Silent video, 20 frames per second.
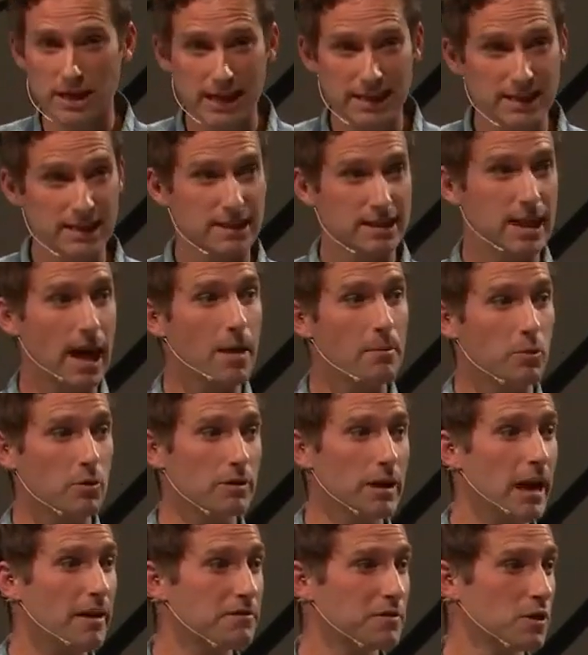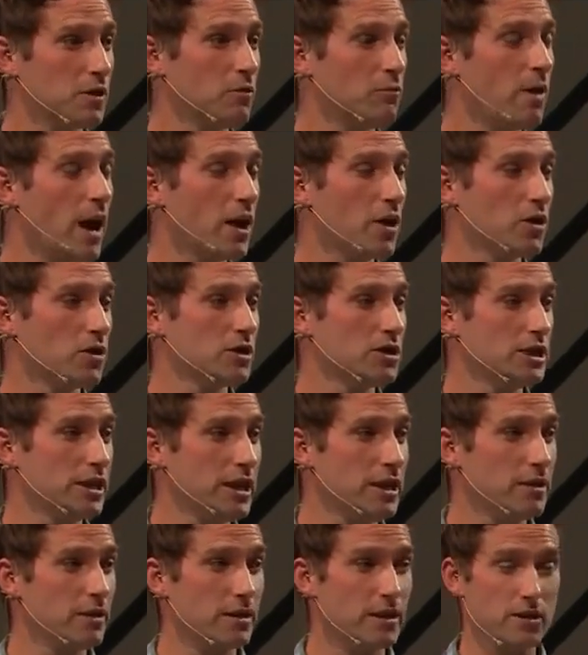gets doubled after a record
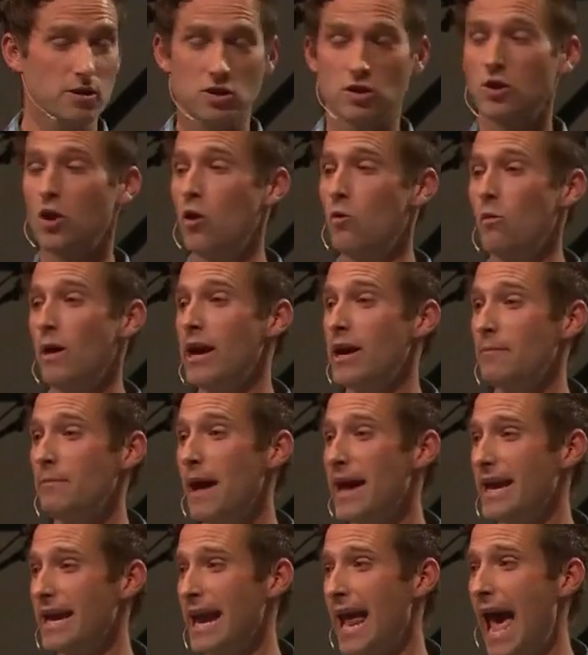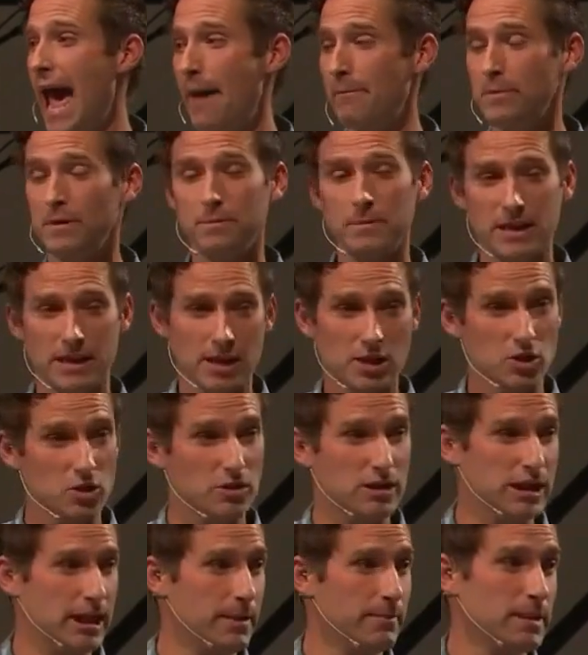year and there's no way to make it happen because your
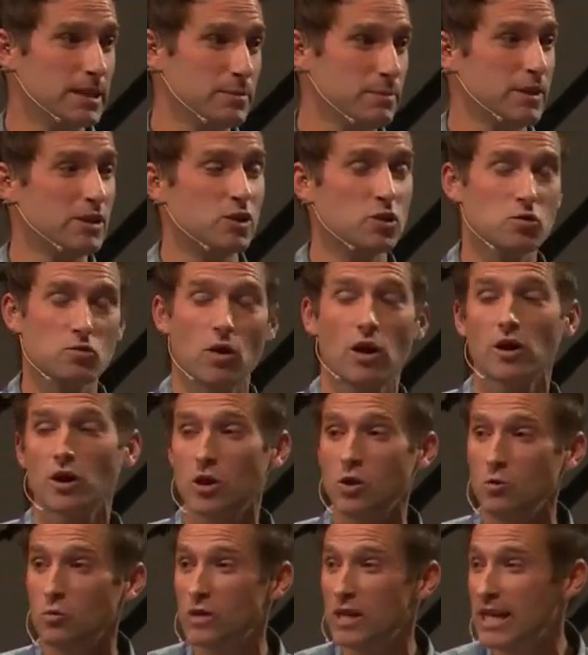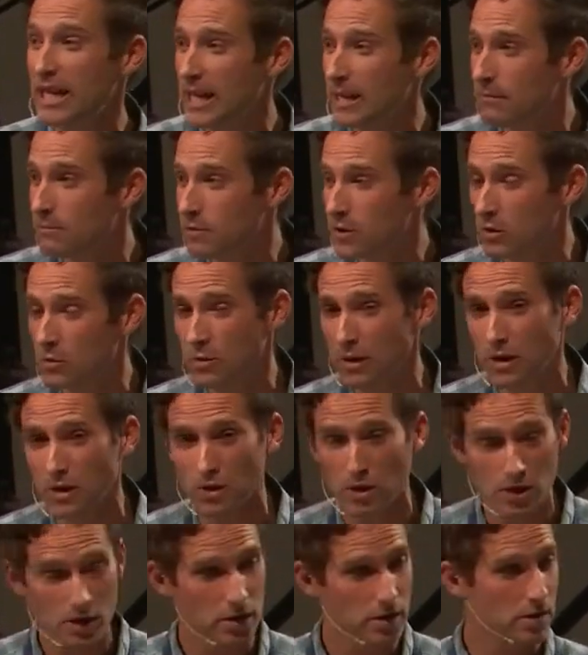team has been shrunk you keep
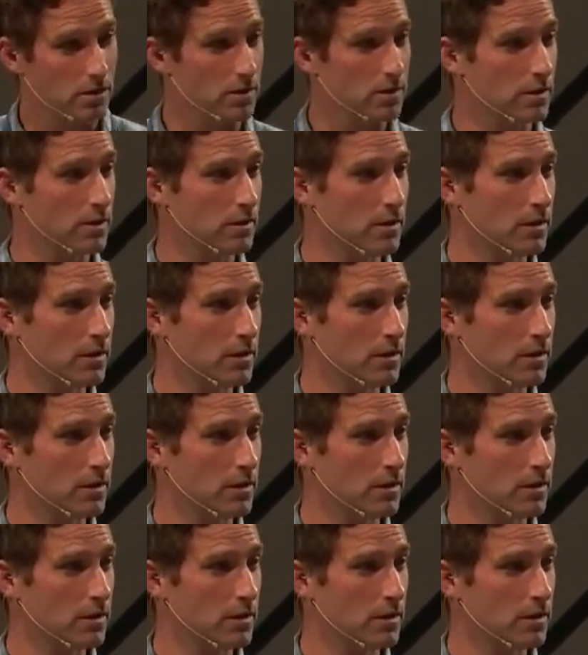doing good